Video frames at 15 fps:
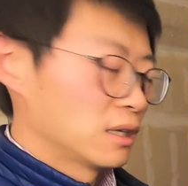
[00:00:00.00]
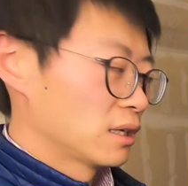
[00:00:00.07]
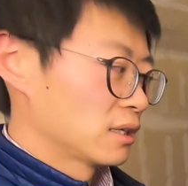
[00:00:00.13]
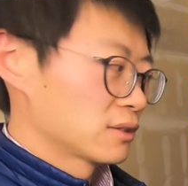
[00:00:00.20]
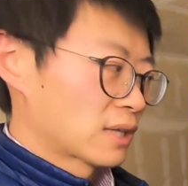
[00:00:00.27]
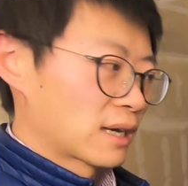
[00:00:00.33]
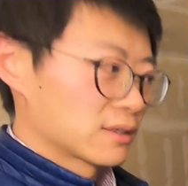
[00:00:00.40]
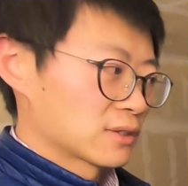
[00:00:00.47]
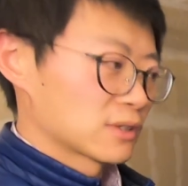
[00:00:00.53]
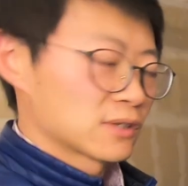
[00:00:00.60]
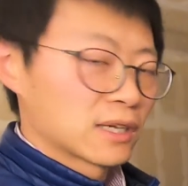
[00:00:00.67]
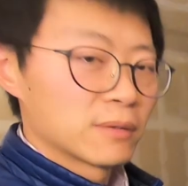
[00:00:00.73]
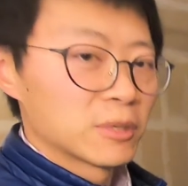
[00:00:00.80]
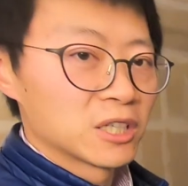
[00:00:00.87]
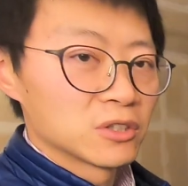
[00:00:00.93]
it had the
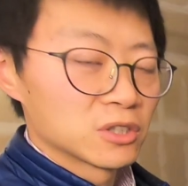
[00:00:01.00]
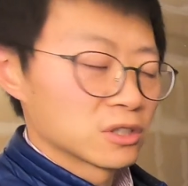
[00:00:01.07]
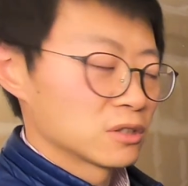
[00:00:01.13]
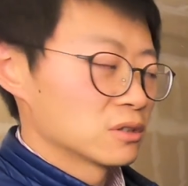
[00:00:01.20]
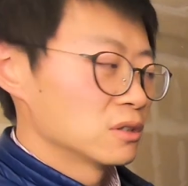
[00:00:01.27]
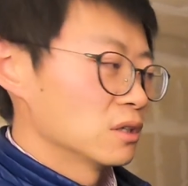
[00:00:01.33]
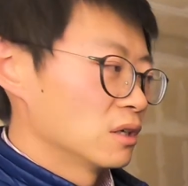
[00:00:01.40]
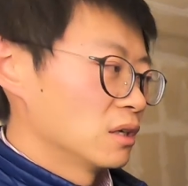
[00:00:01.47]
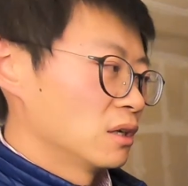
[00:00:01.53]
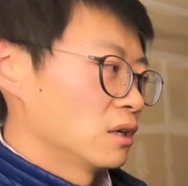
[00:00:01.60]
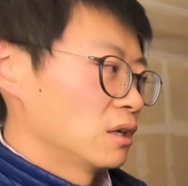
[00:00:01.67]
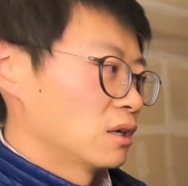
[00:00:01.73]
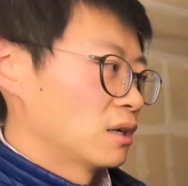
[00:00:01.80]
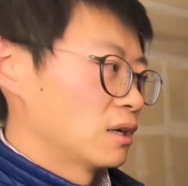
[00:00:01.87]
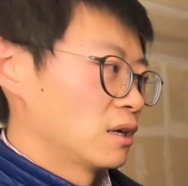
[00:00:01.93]
same engine,
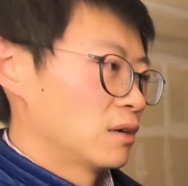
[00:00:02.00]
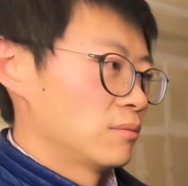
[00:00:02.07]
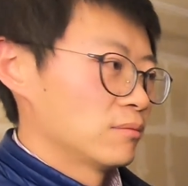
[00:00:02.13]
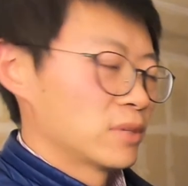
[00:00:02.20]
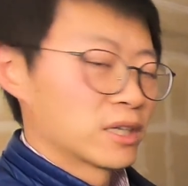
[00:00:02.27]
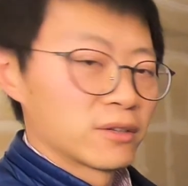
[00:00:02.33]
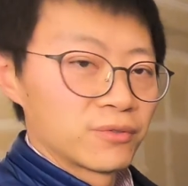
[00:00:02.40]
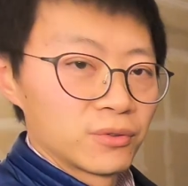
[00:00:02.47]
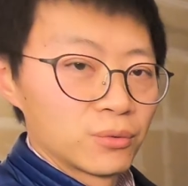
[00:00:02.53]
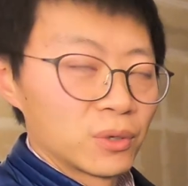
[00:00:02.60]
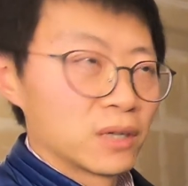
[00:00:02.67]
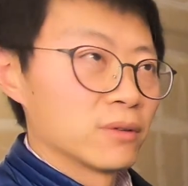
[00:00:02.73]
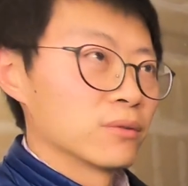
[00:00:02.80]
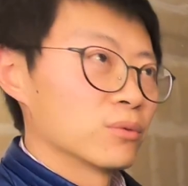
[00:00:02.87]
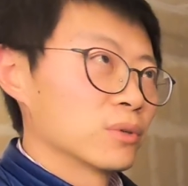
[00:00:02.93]
but if you
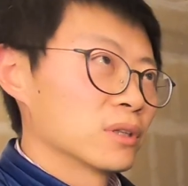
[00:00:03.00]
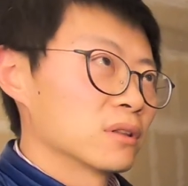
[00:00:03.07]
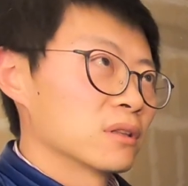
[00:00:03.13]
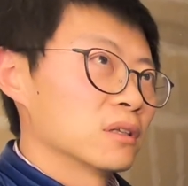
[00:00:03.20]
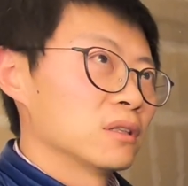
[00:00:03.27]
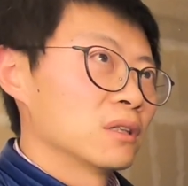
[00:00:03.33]
went with the